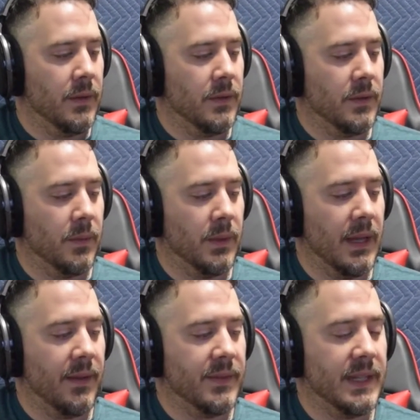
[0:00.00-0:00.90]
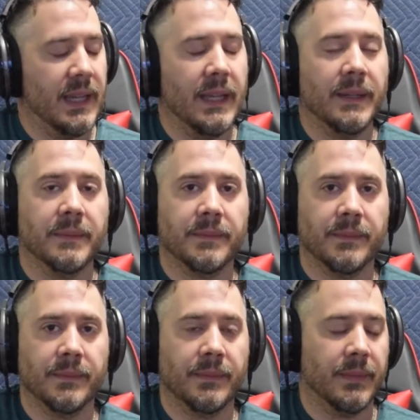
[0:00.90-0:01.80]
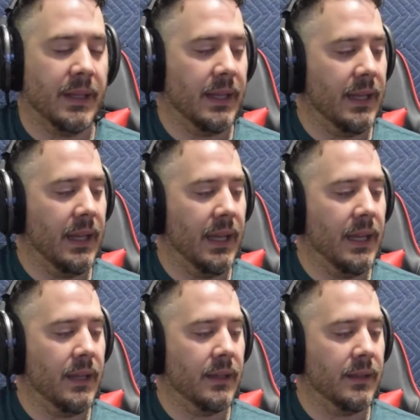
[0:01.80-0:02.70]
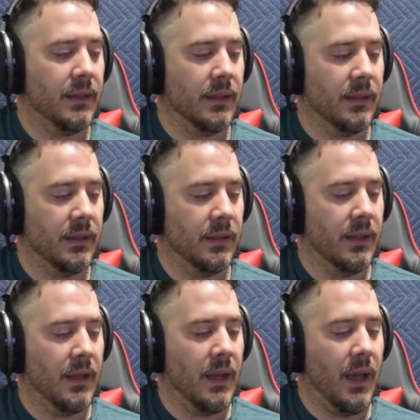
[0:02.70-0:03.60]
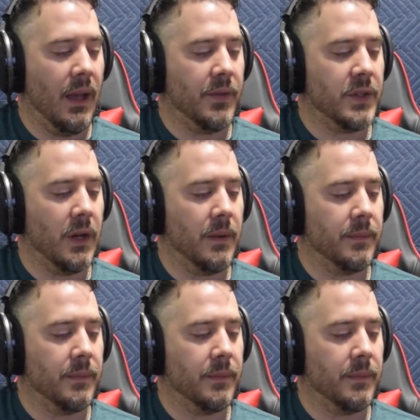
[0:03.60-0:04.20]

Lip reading: So we'll have D, E, F sharp,